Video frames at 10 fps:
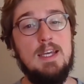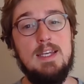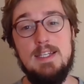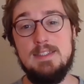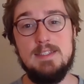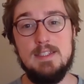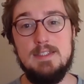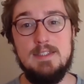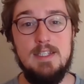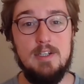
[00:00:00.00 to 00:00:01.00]
isn't
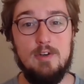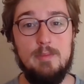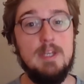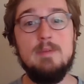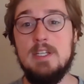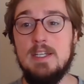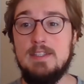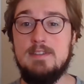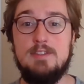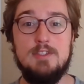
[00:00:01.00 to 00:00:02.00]
listening, or maybe
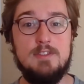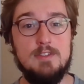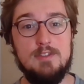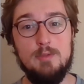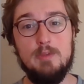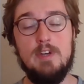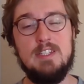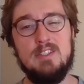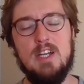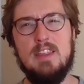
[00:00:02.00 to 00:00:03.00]
it's just a
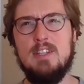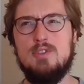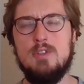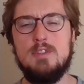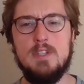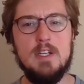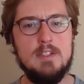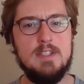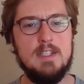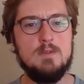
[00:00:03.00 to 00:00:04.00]
supervisor. I think George
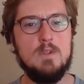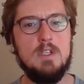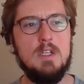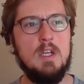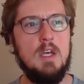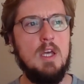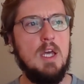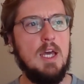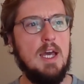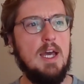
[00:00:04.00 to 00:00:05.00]
Saunders has one
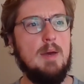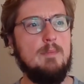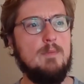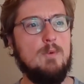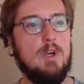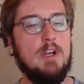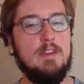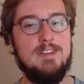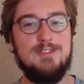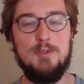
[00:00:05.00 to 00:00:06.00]
where
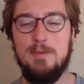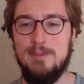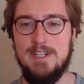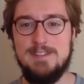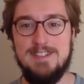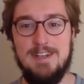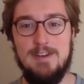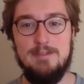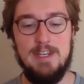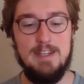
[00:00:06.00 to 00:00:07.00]
the supervisor
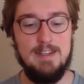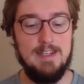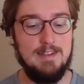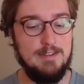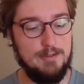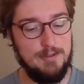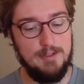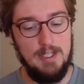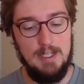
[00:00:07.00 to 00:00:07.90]
of a little